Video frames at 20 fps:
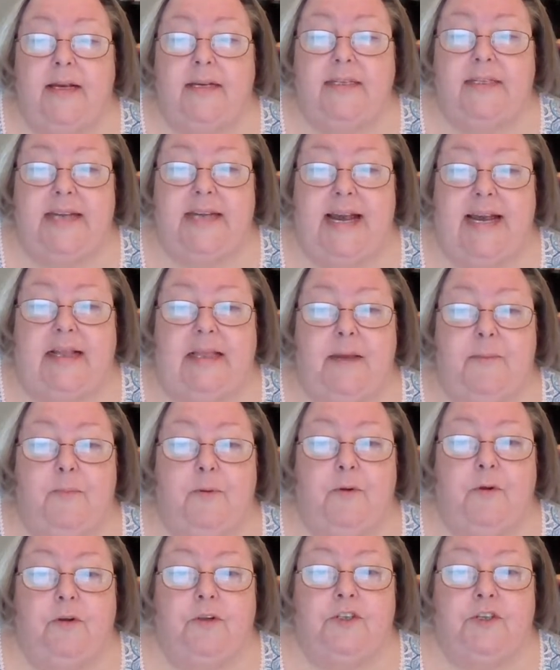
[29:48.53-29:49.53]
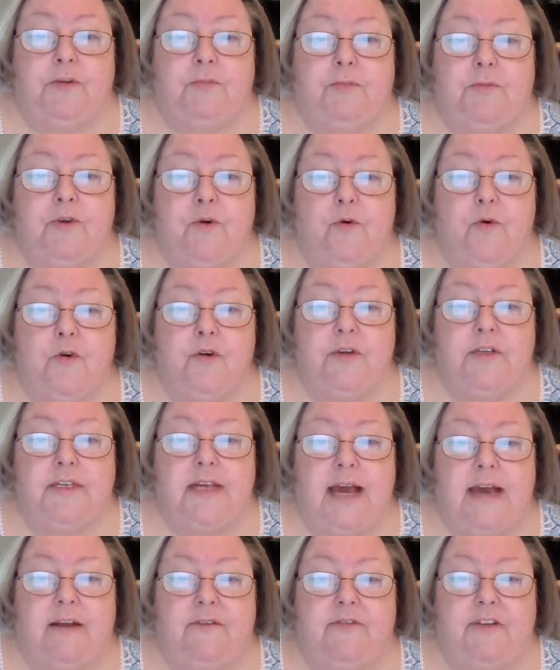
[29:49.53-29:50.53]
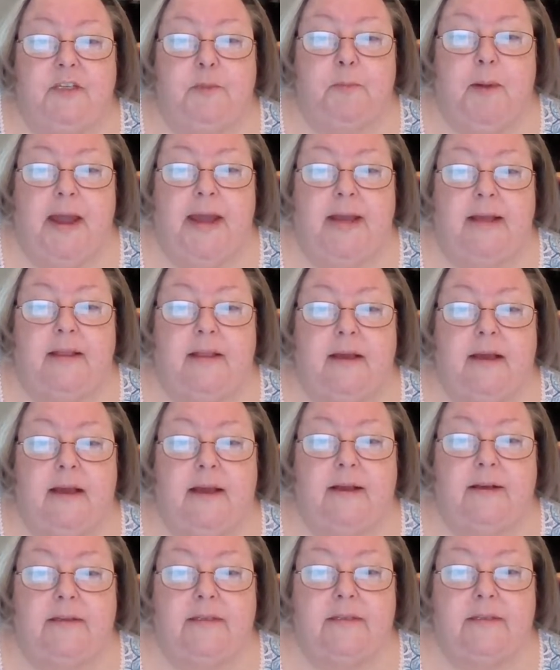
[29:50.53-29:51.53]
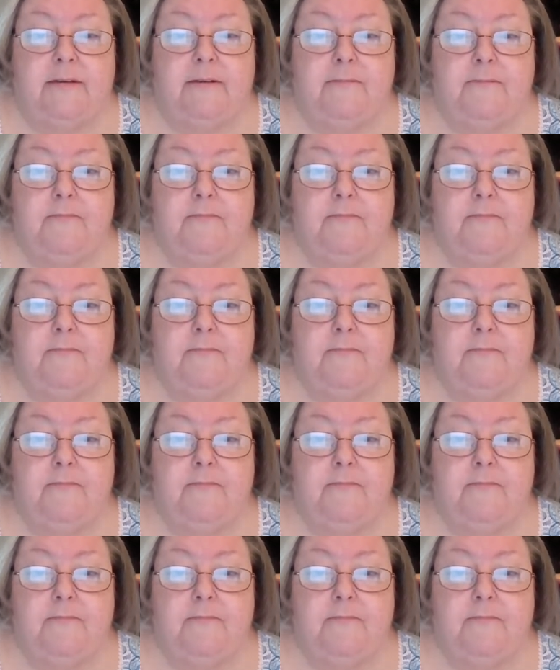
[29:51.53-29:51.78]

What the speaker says: Stanley pulled some thorns out of his pant legs.